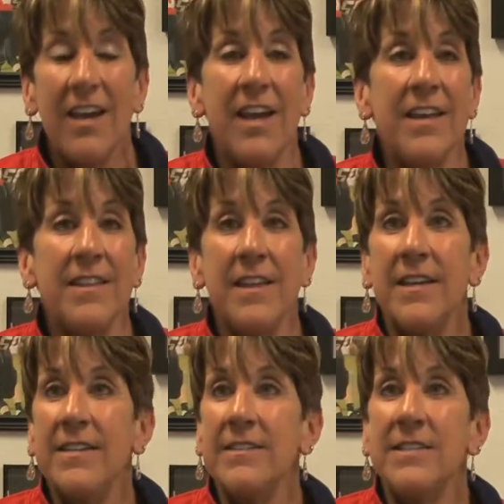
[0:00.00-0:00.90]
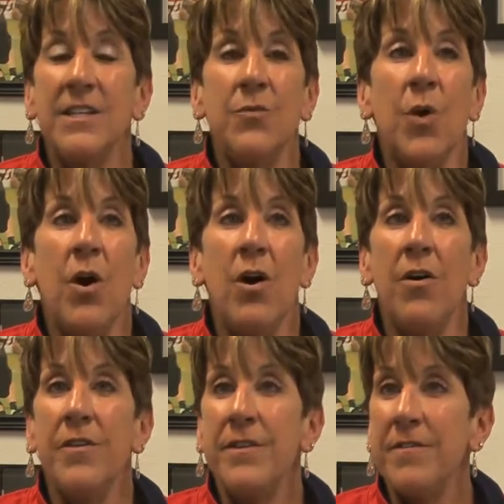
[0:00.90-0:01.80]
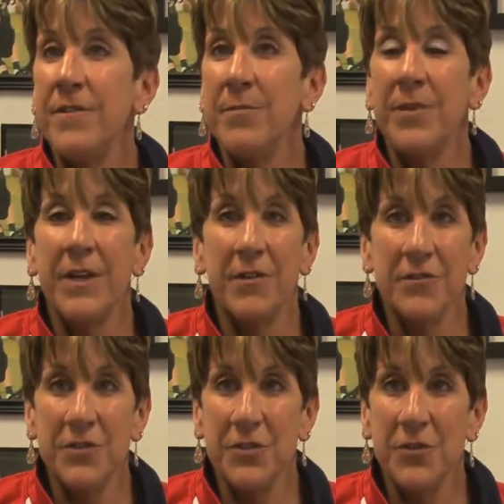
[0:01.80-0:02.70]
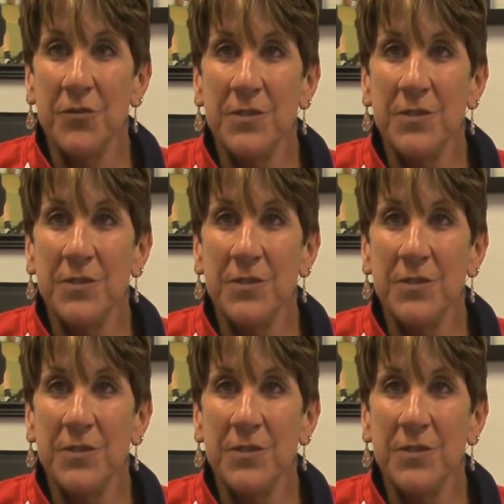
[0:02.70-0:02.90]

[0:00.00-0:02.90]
and they get to see what all the different players do.